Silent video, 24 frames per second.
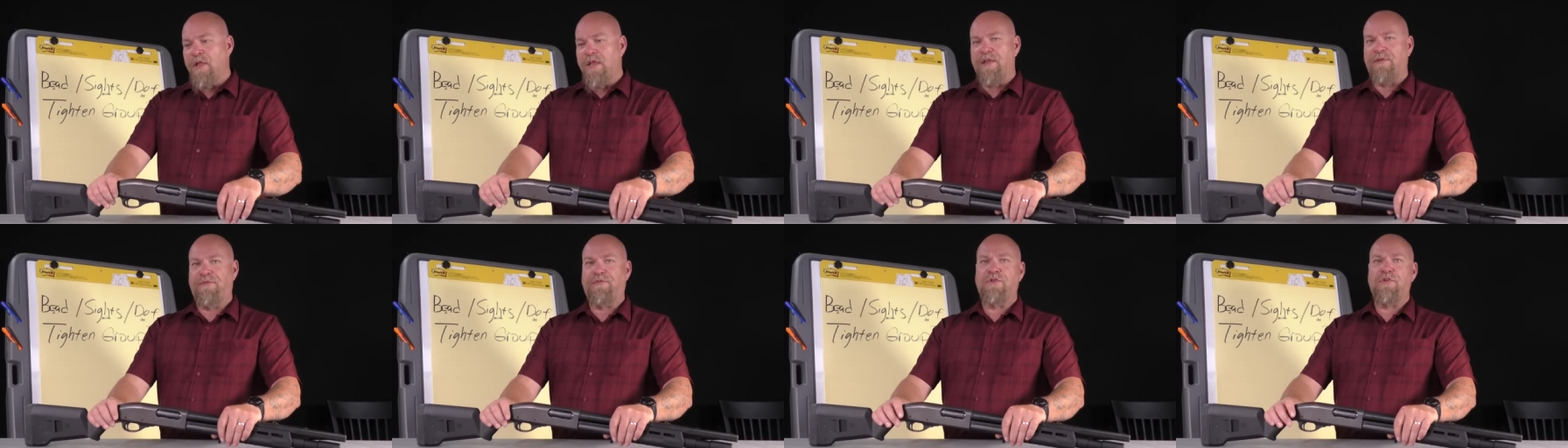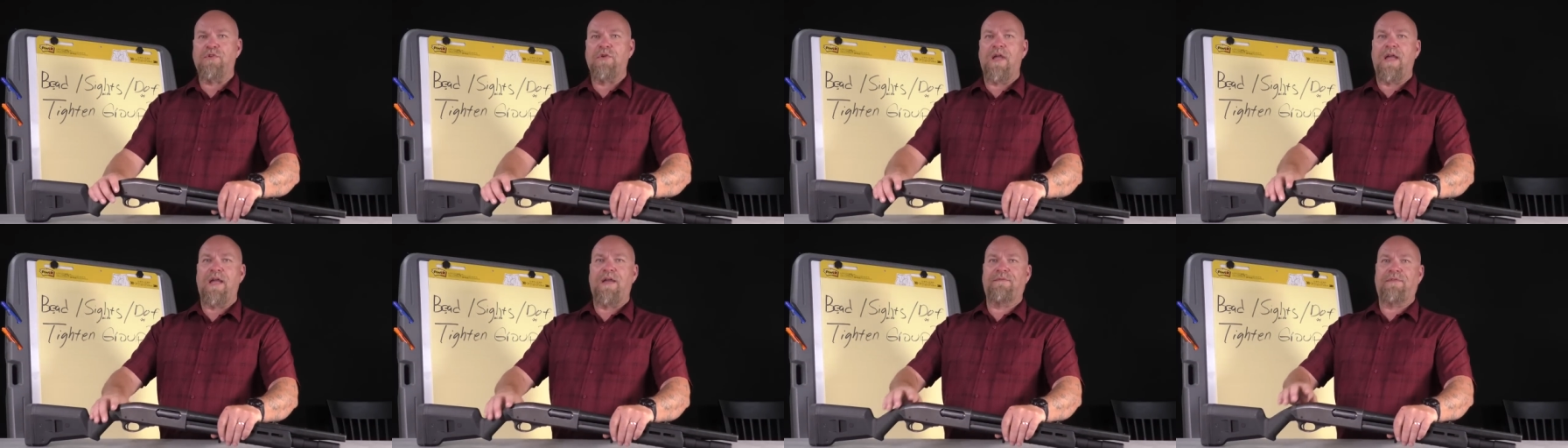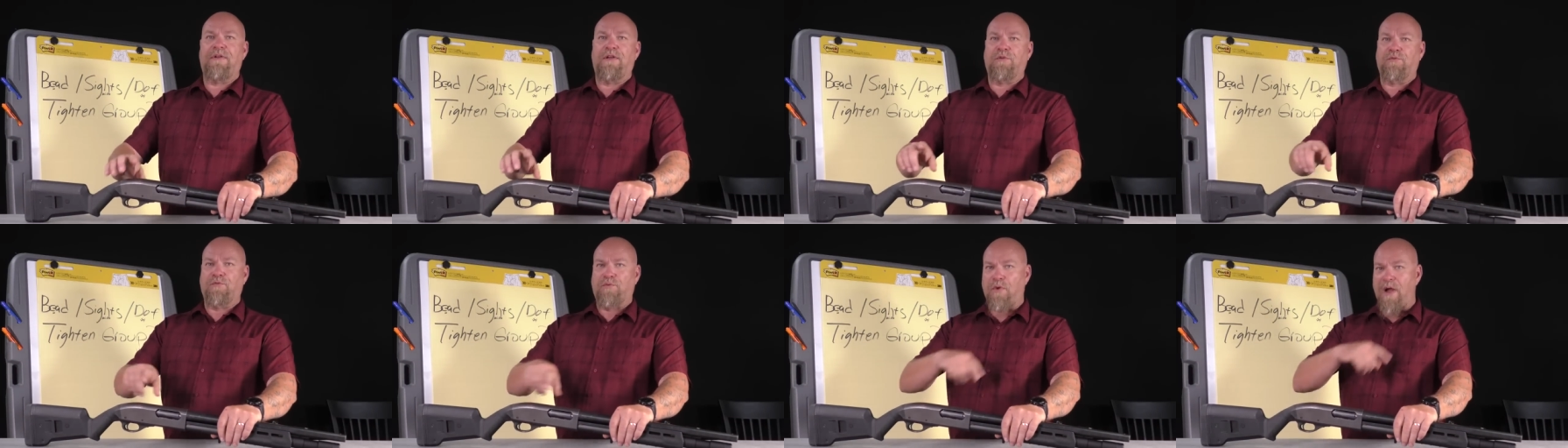if you have
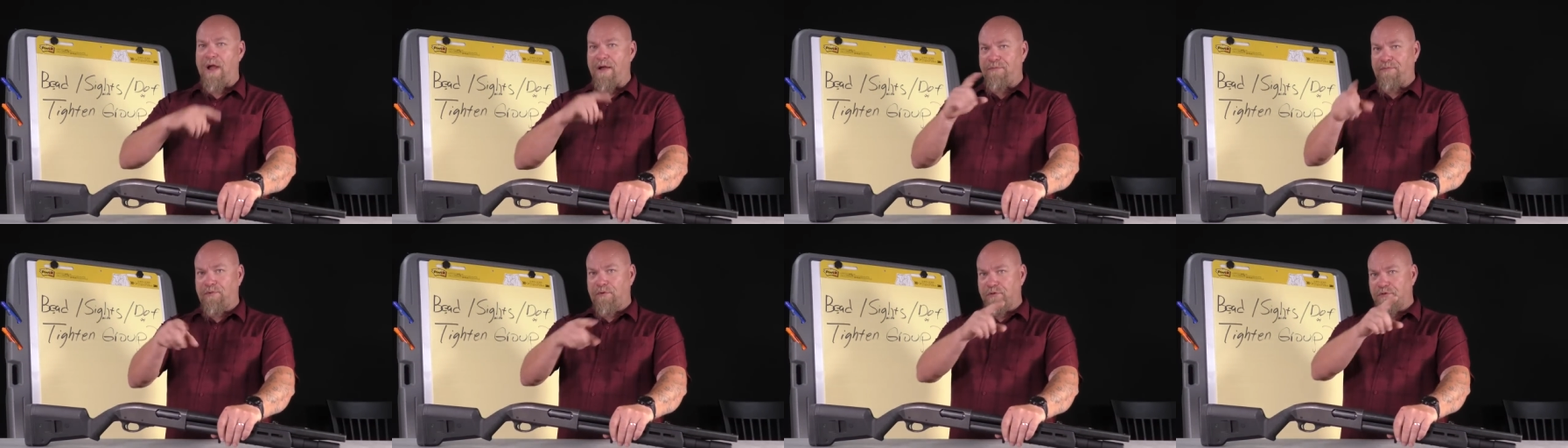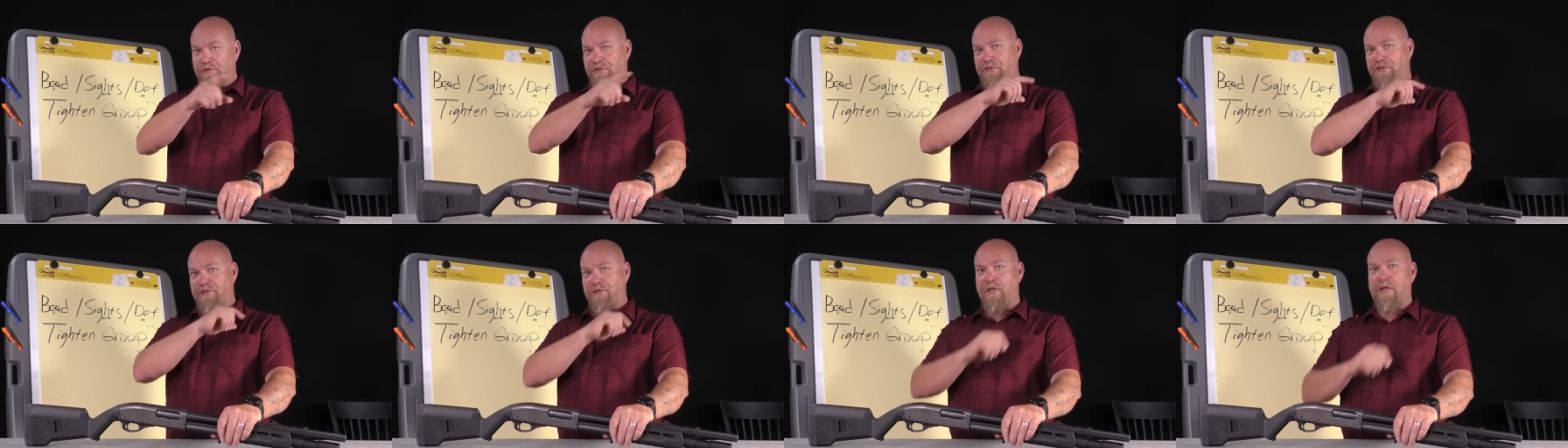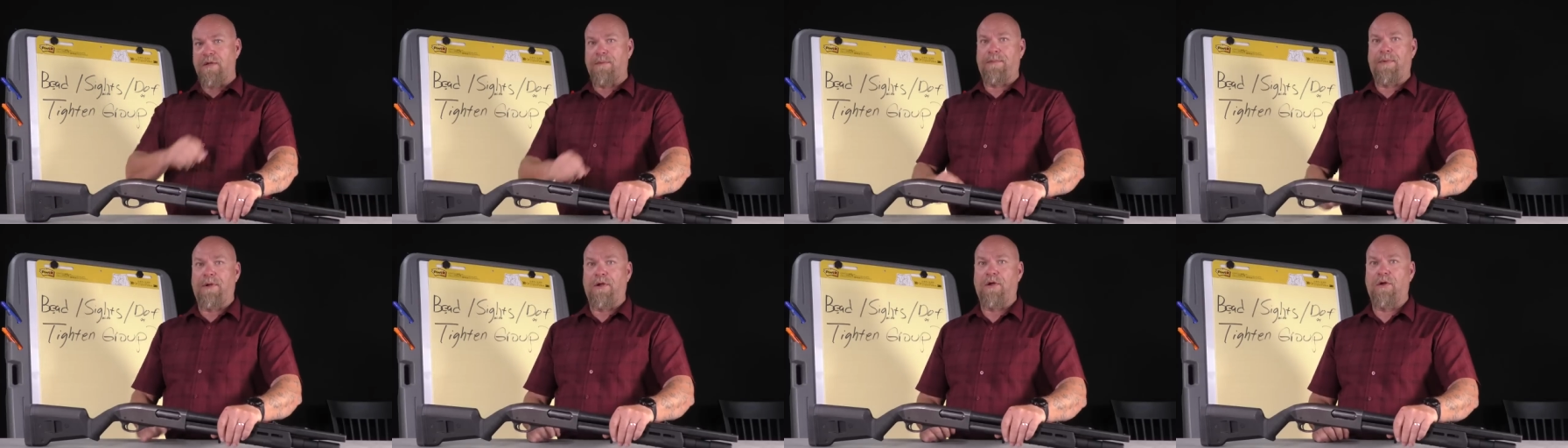a rifled
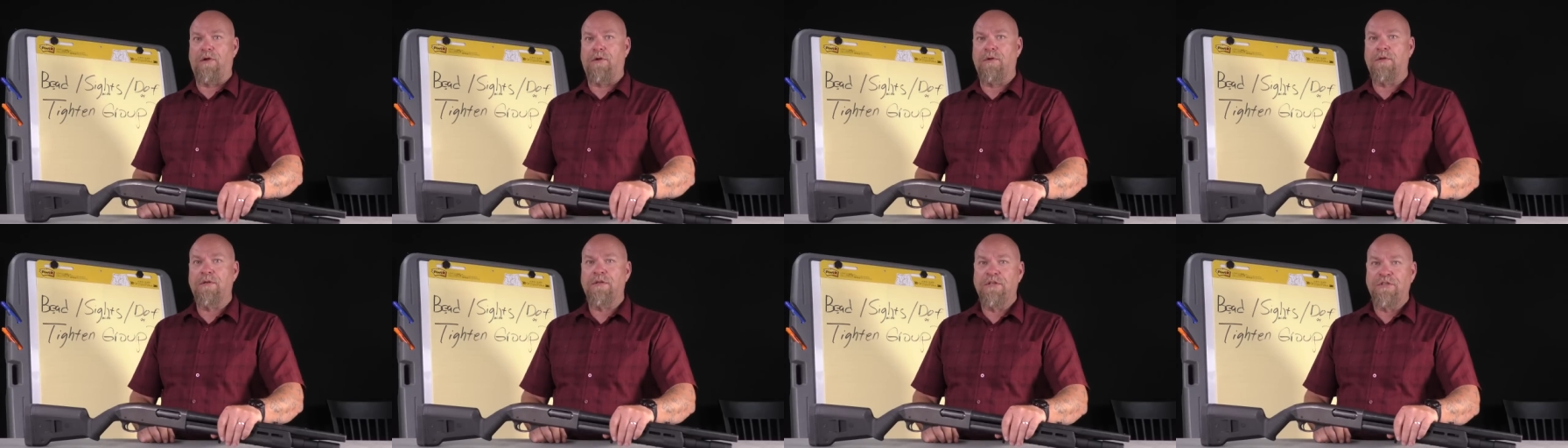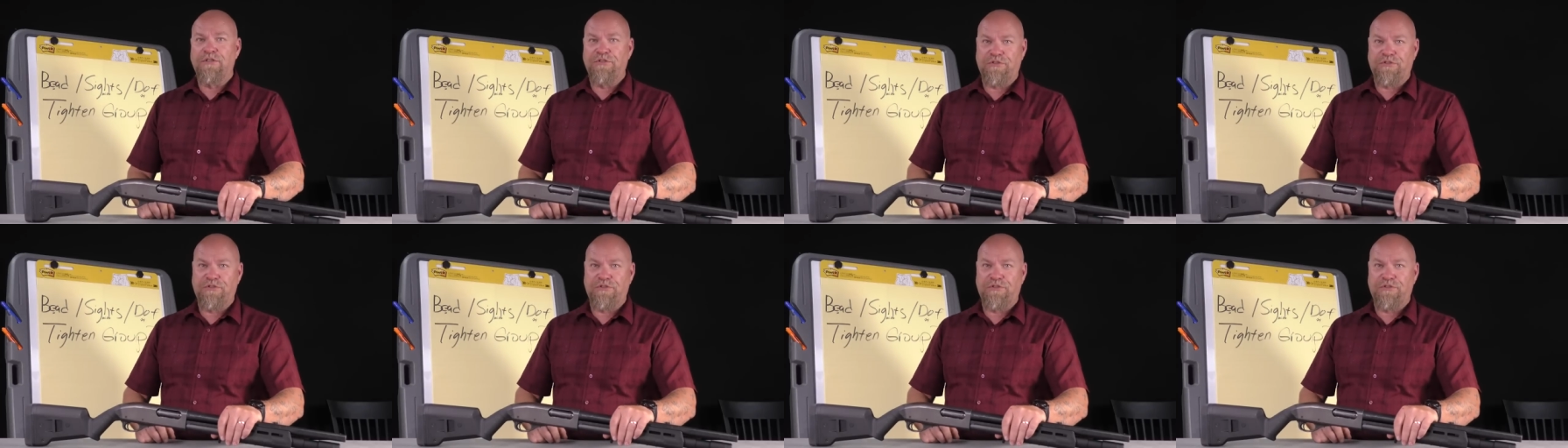slug barrel